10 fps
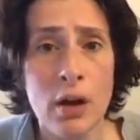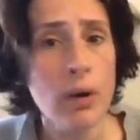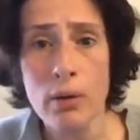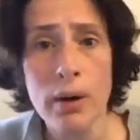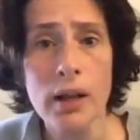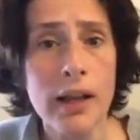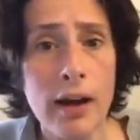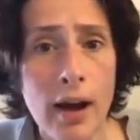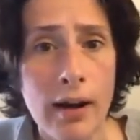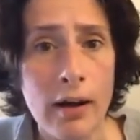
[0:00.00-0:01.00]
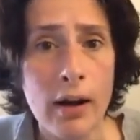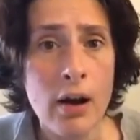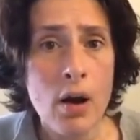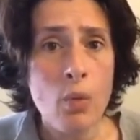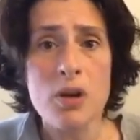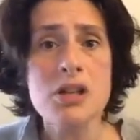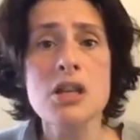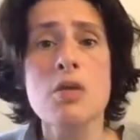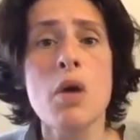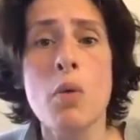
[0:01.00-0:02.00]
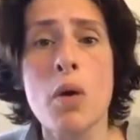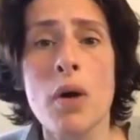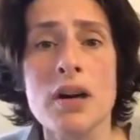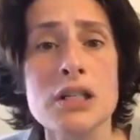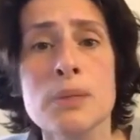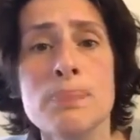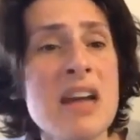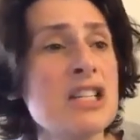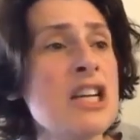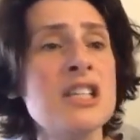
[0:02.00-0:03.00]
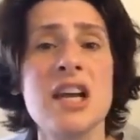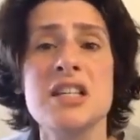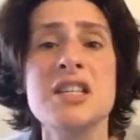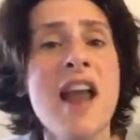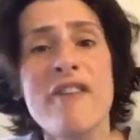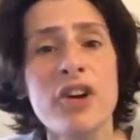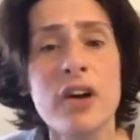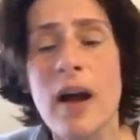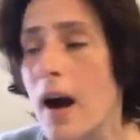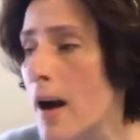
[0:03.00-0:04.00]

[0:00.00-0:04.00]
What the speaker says: We really are. We're a species that has never